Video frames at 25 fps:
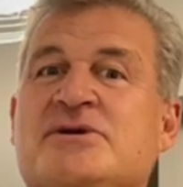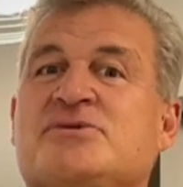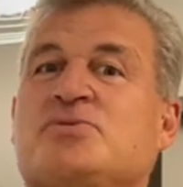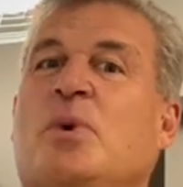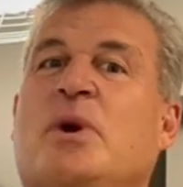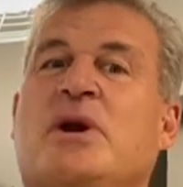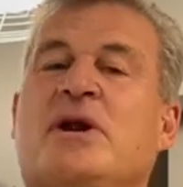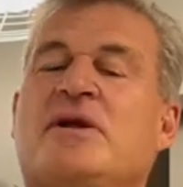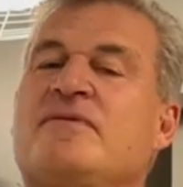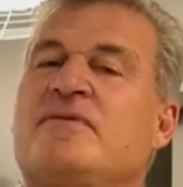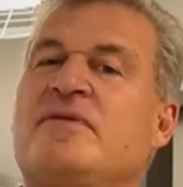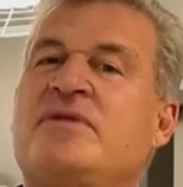as
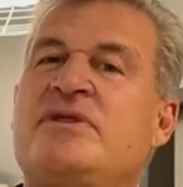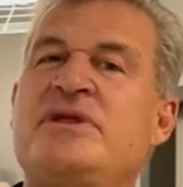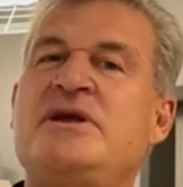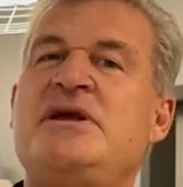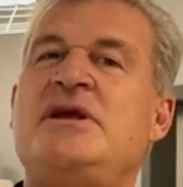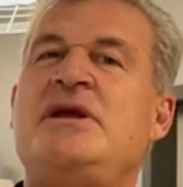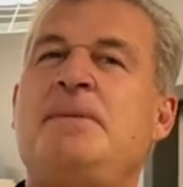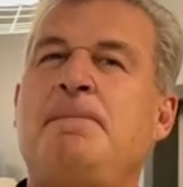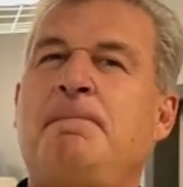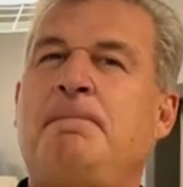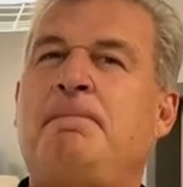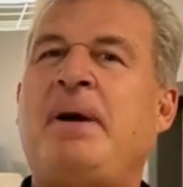one of
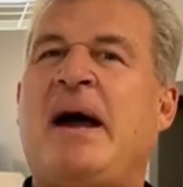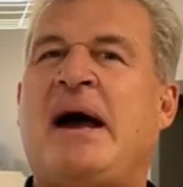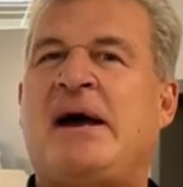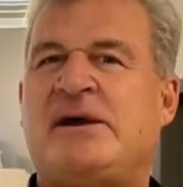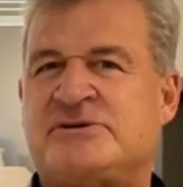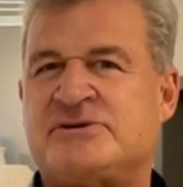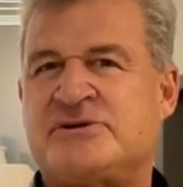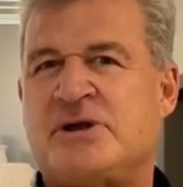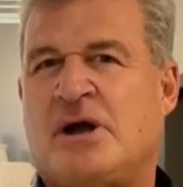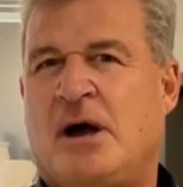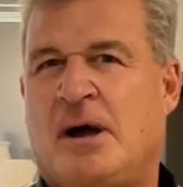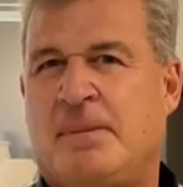the
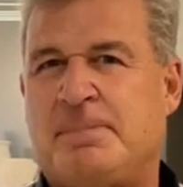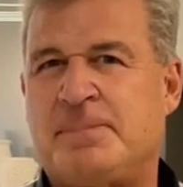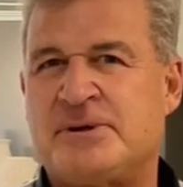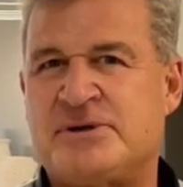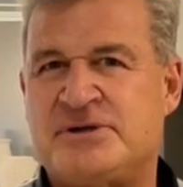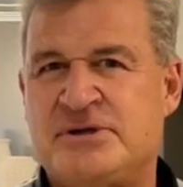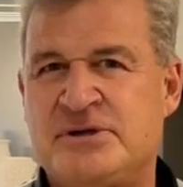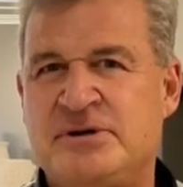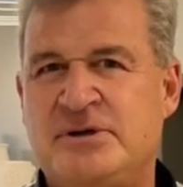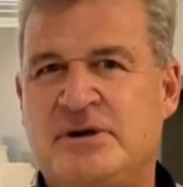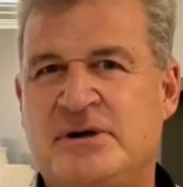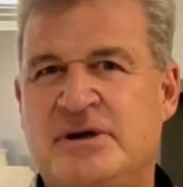best
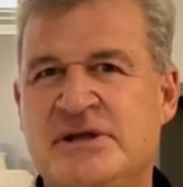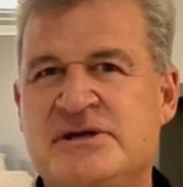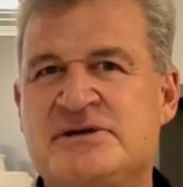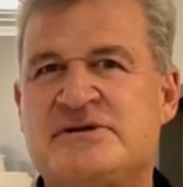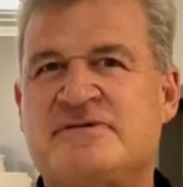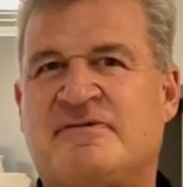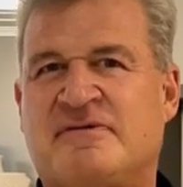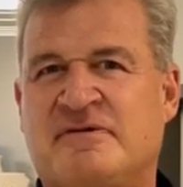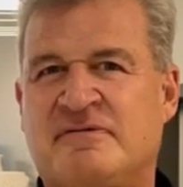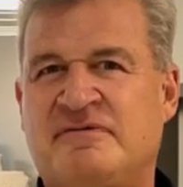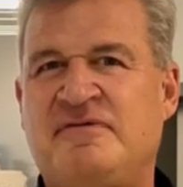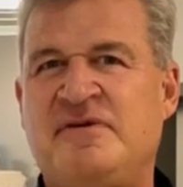opportunities
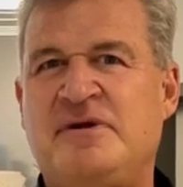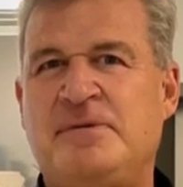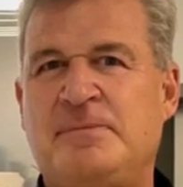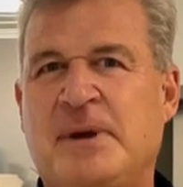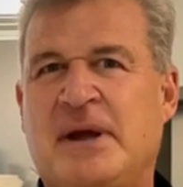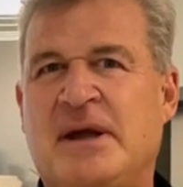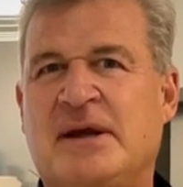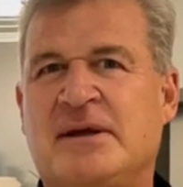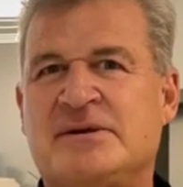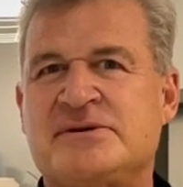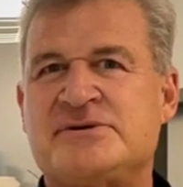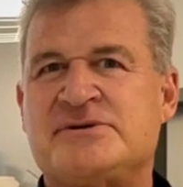for
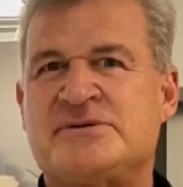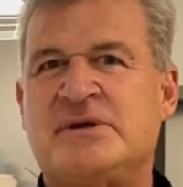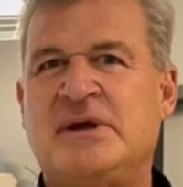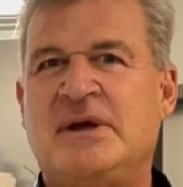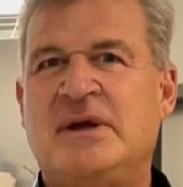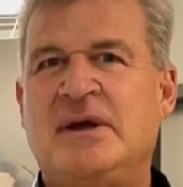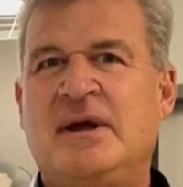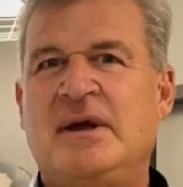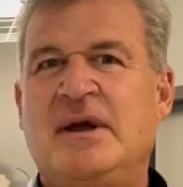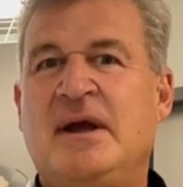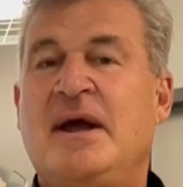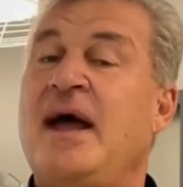females.
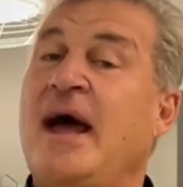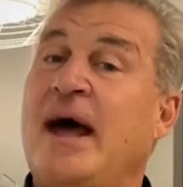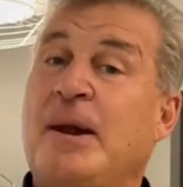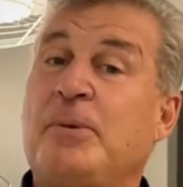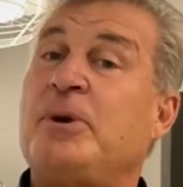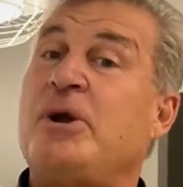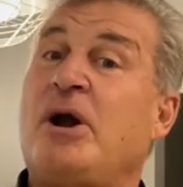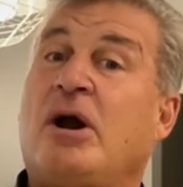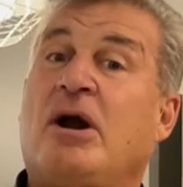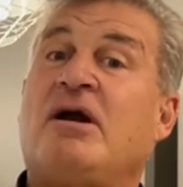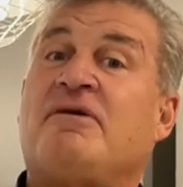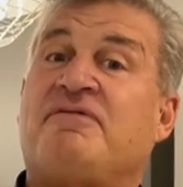
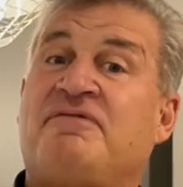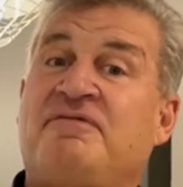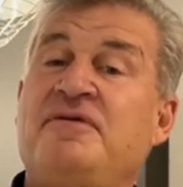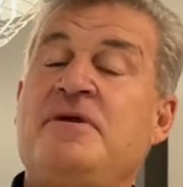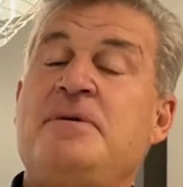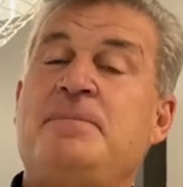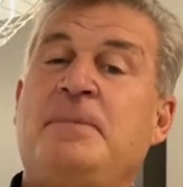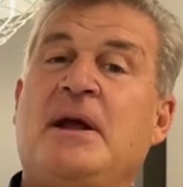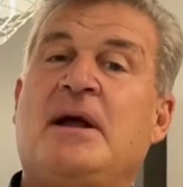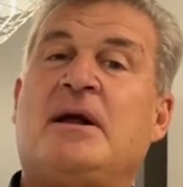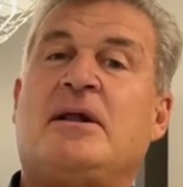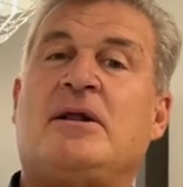And we are a
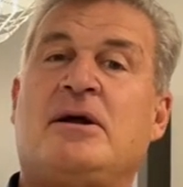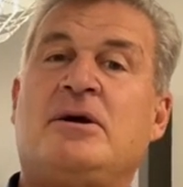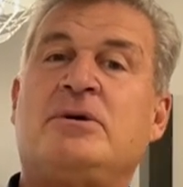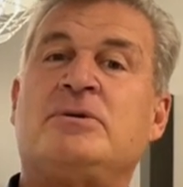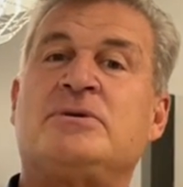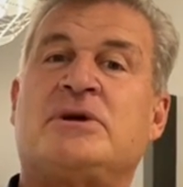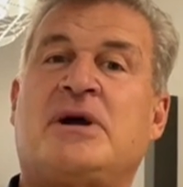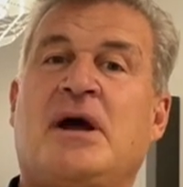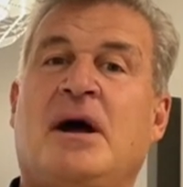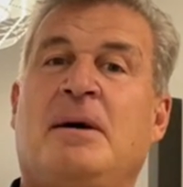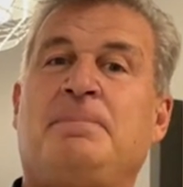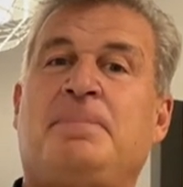
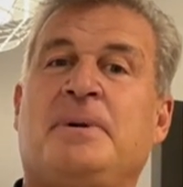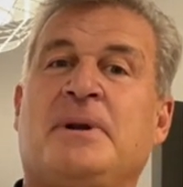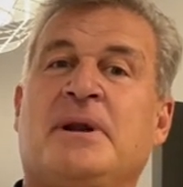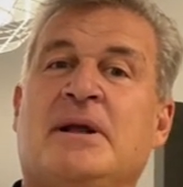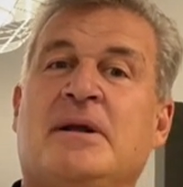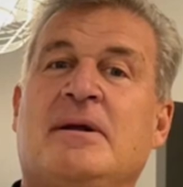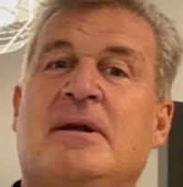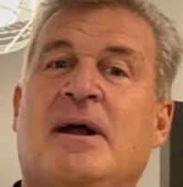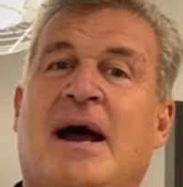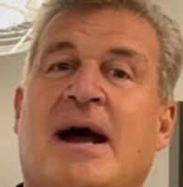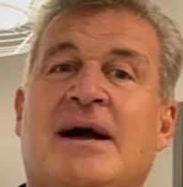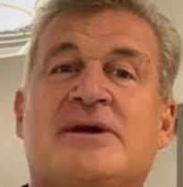female-owned
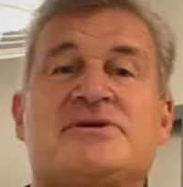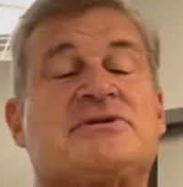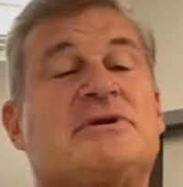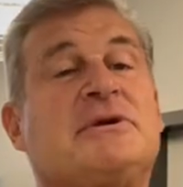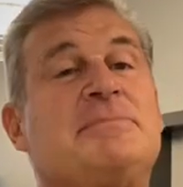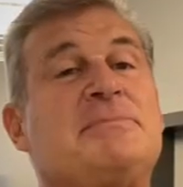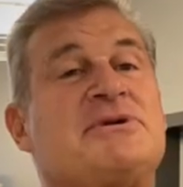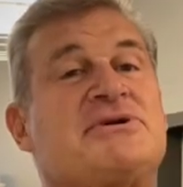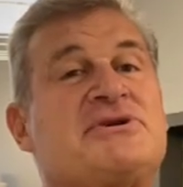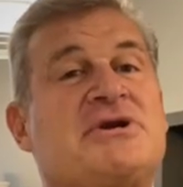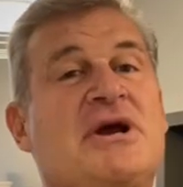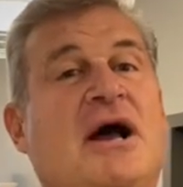company.
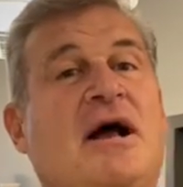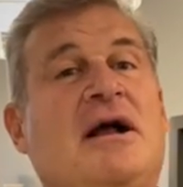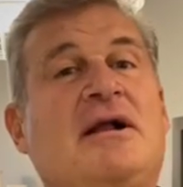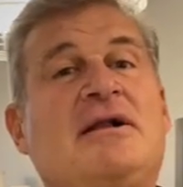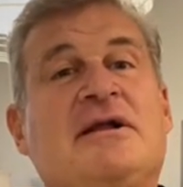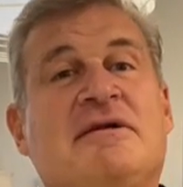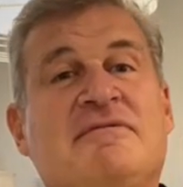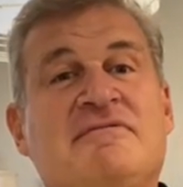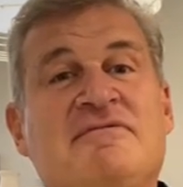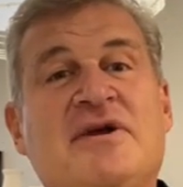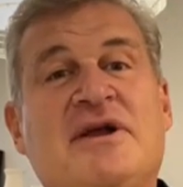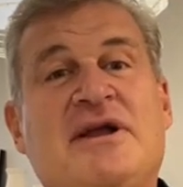Actually,
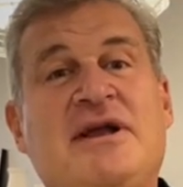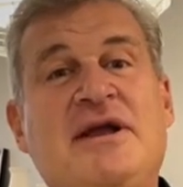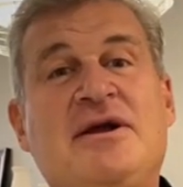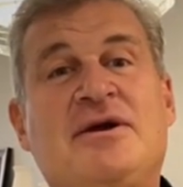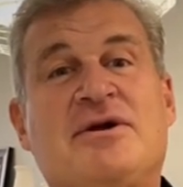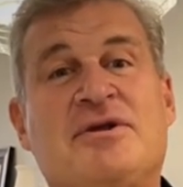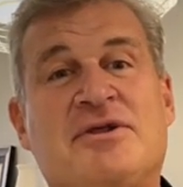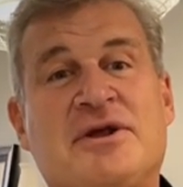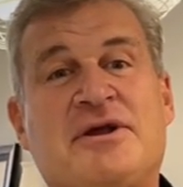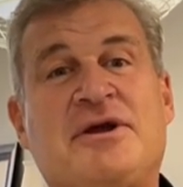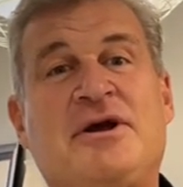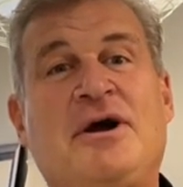Michelle and
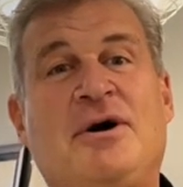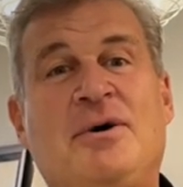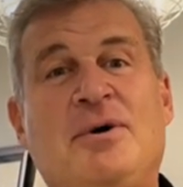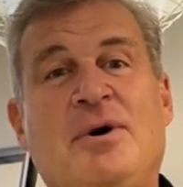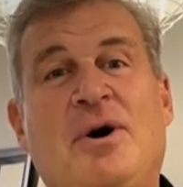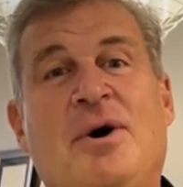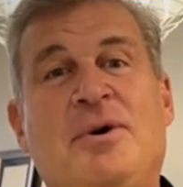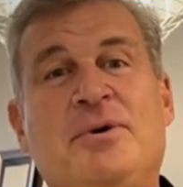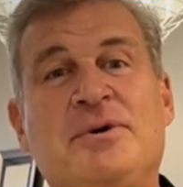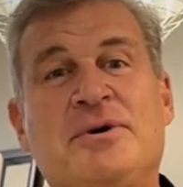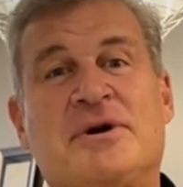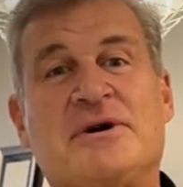Vicky are the
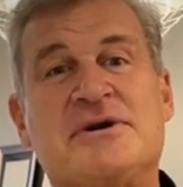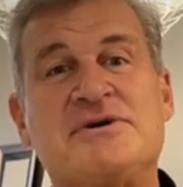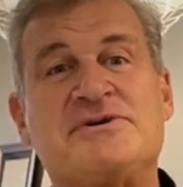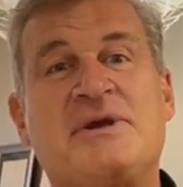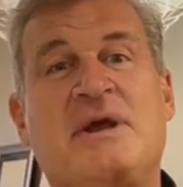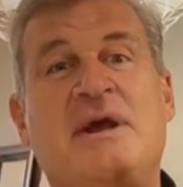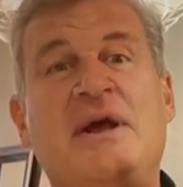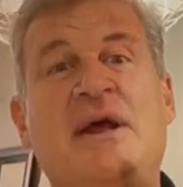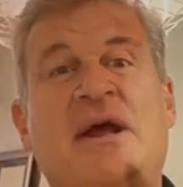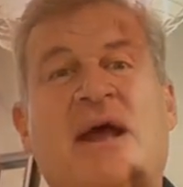co-owners,